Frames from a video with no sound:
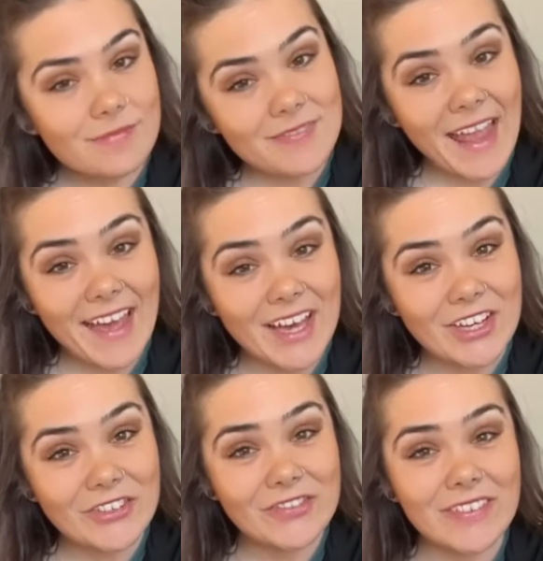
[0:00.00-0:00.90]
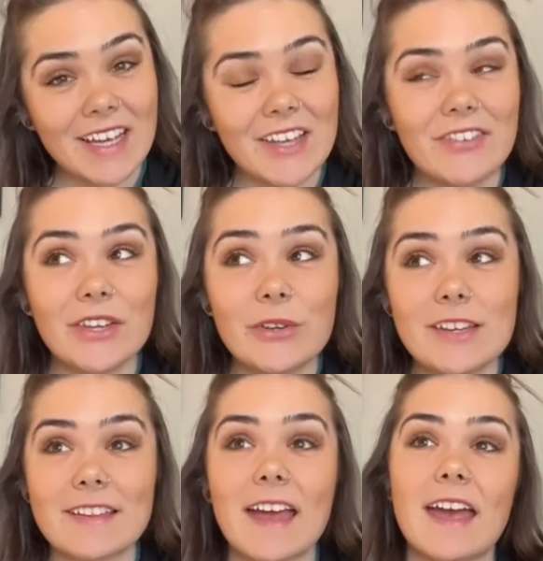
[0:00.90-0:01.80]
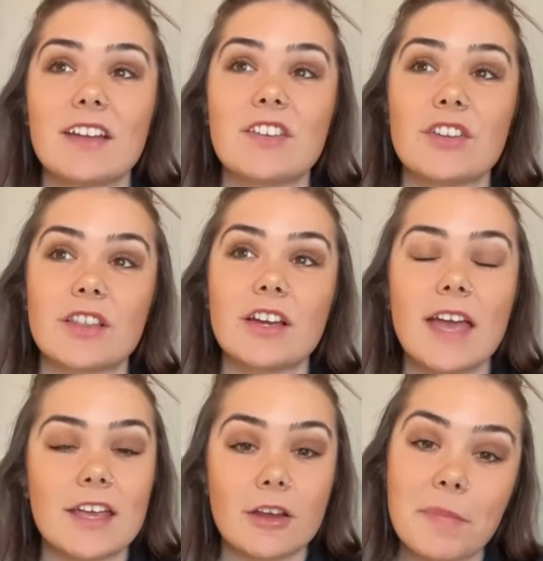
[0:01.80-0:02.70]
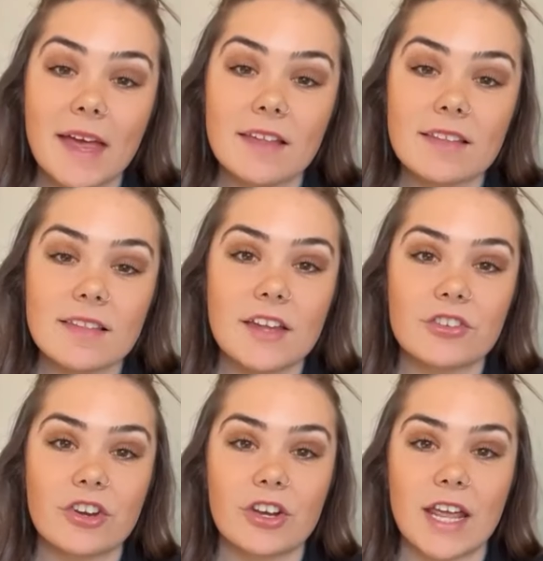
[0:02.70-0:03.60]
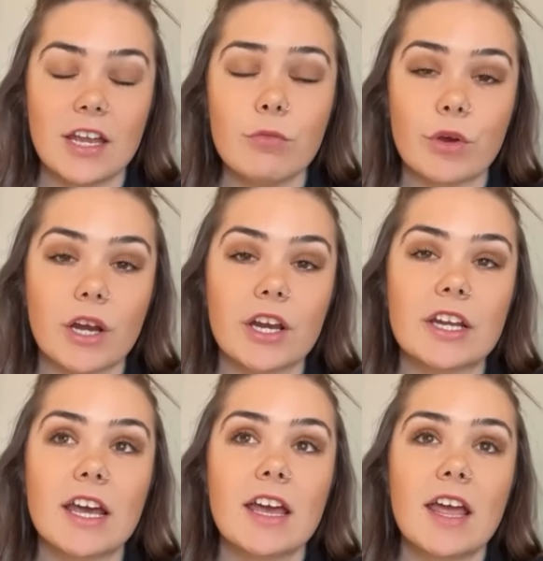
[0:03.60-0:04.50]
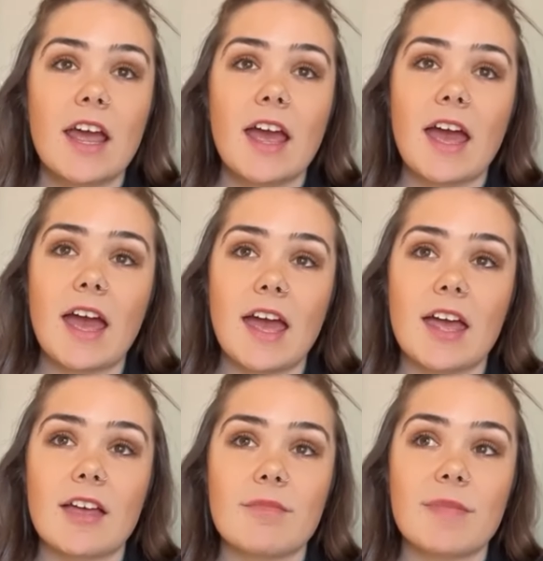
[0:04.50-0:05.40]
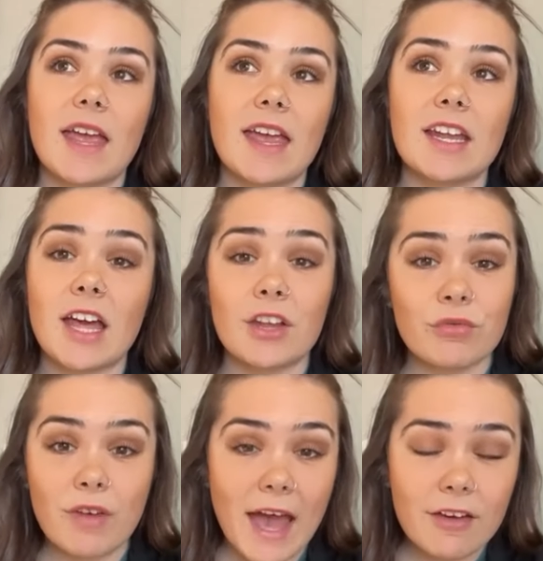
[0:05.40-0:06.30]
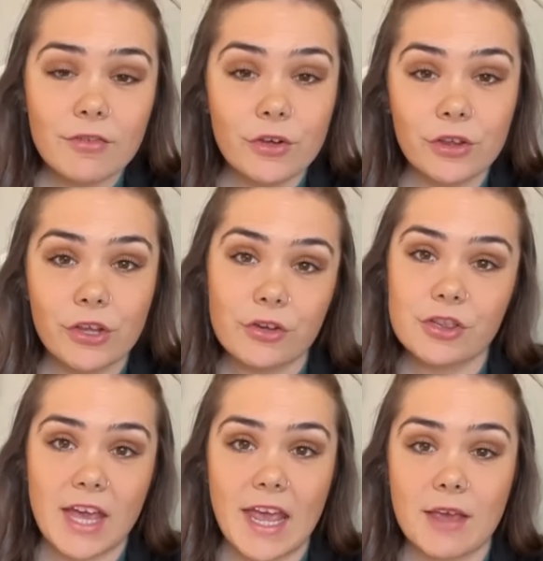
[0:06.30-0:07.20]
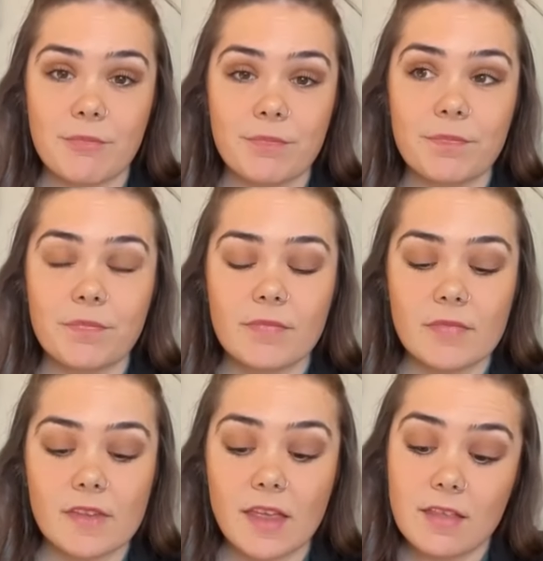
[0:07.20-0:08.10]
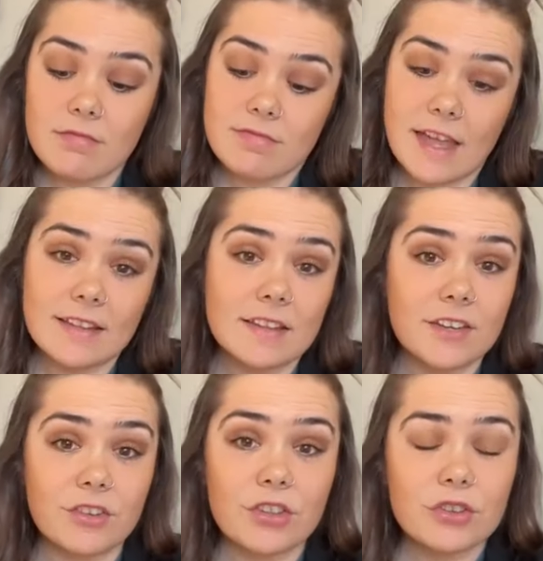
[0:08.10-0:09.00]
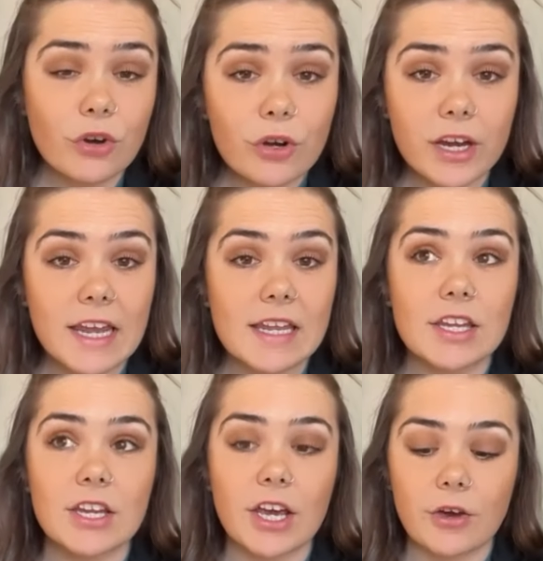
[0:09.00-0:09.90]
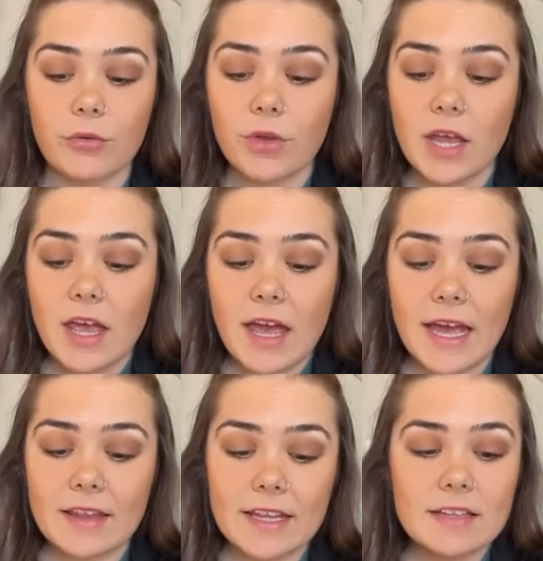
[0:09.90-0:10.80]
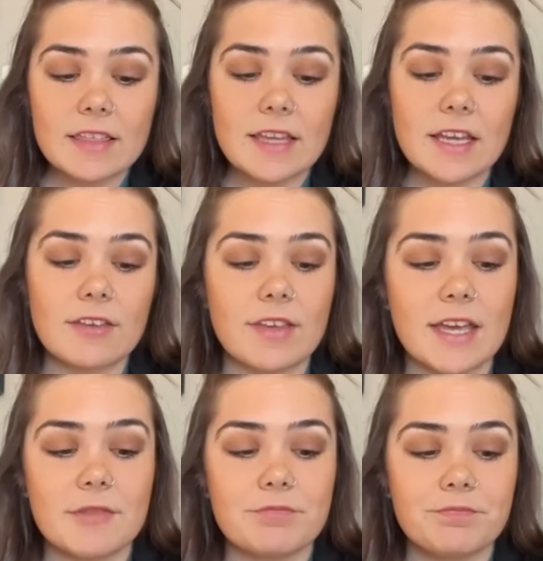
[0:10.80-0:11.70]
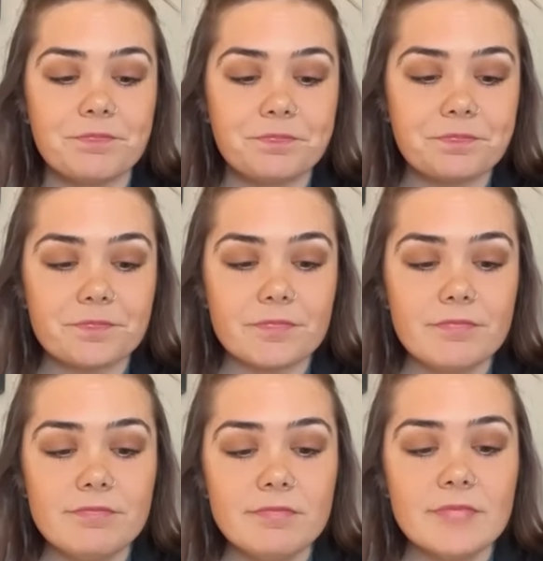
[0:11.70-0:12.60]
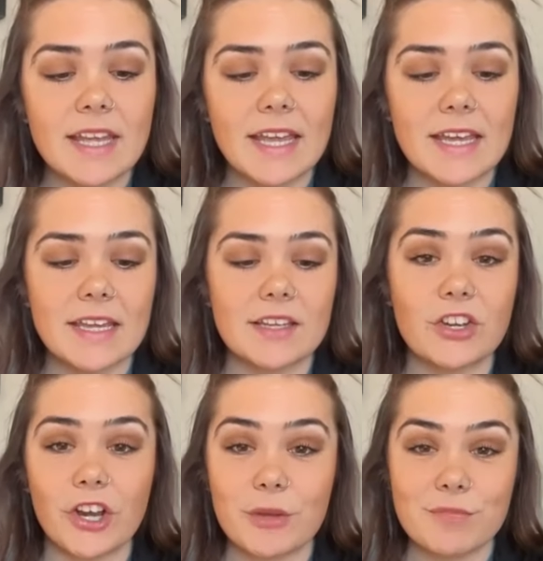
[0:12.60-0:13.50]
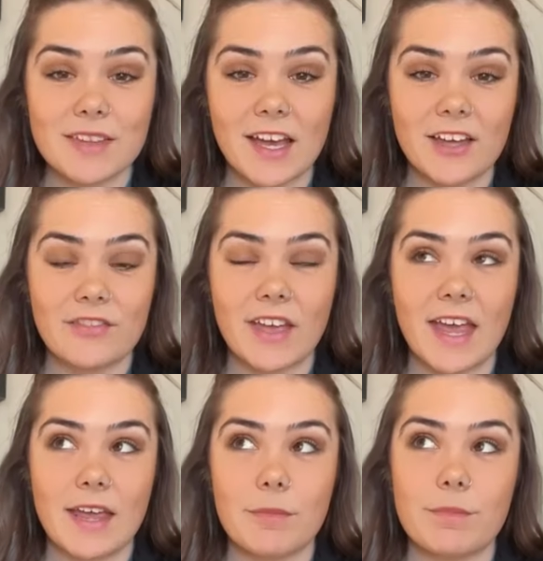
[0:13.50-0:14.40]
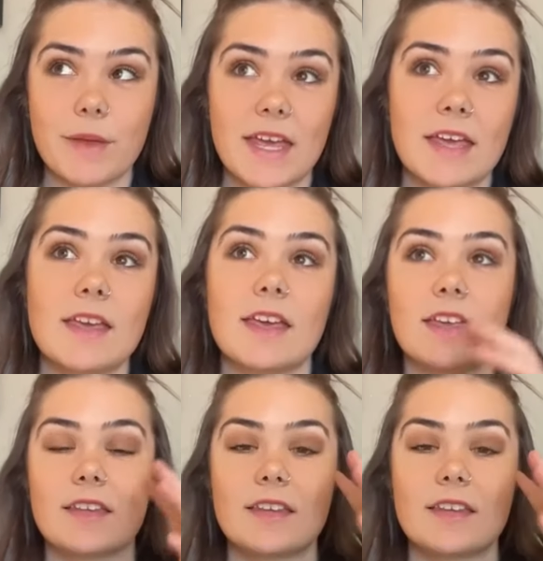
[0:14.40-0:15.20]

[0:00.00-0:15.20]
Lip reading: Now, if you decide to look at your mess and turn inward, and unravel your shame, that's a different story, I like to think of it in terms of a big